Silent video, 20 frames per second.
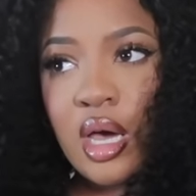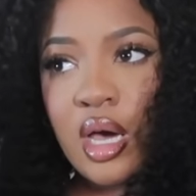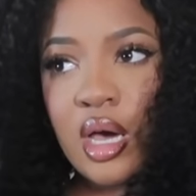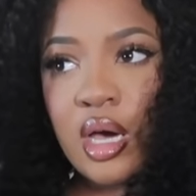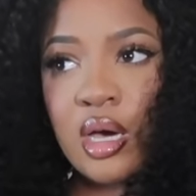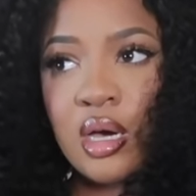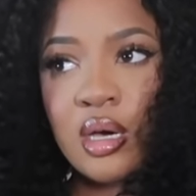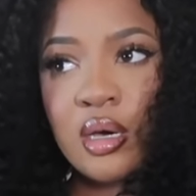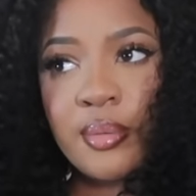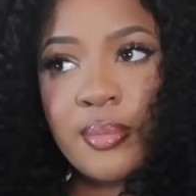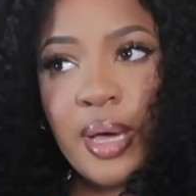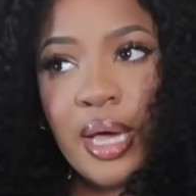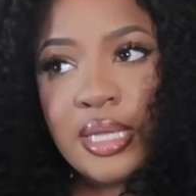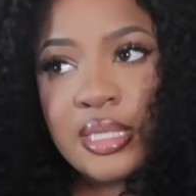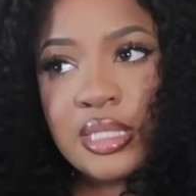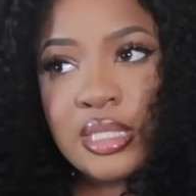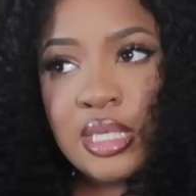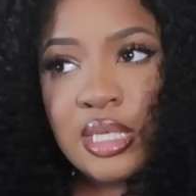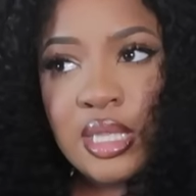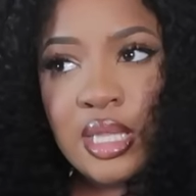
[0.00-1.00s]
I
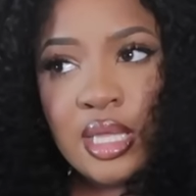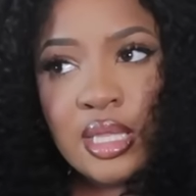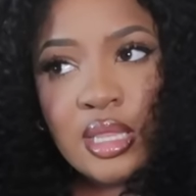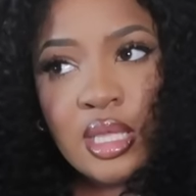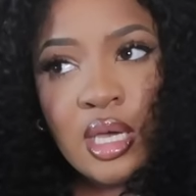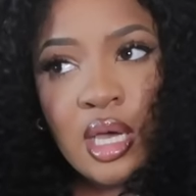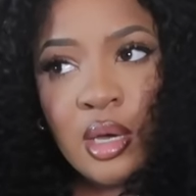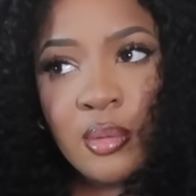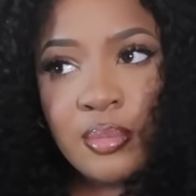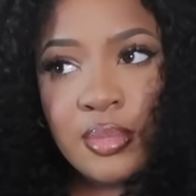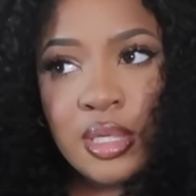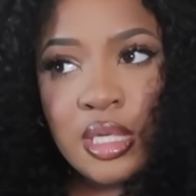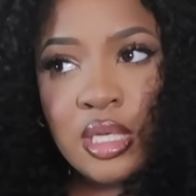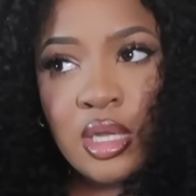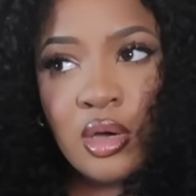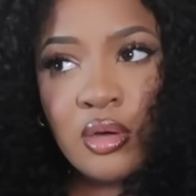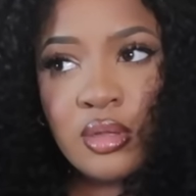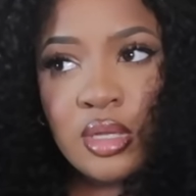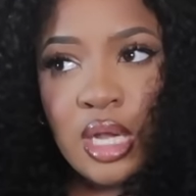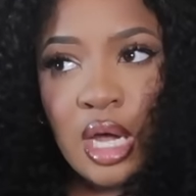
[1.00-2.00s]
did let the company
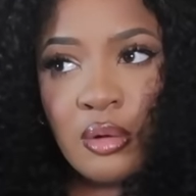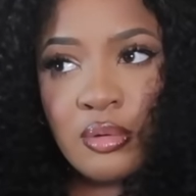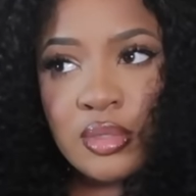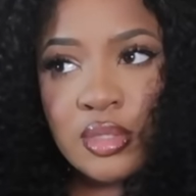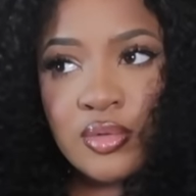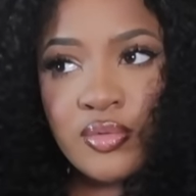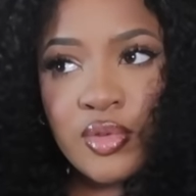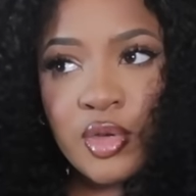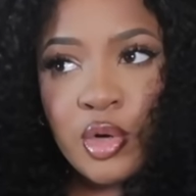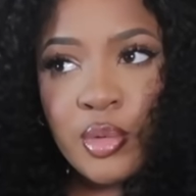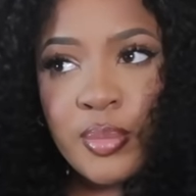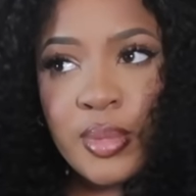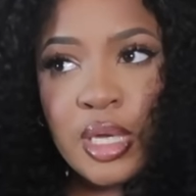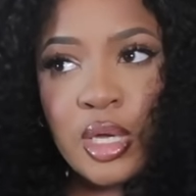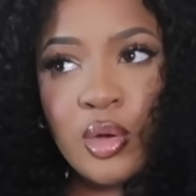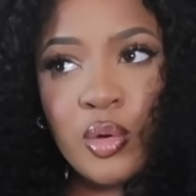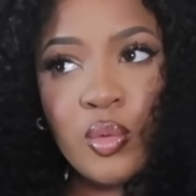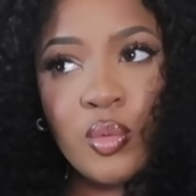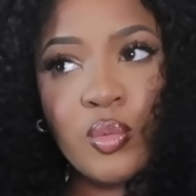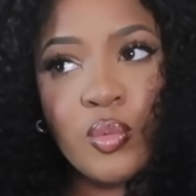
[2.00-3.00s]
know that I was
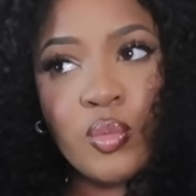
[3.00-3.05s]
filming.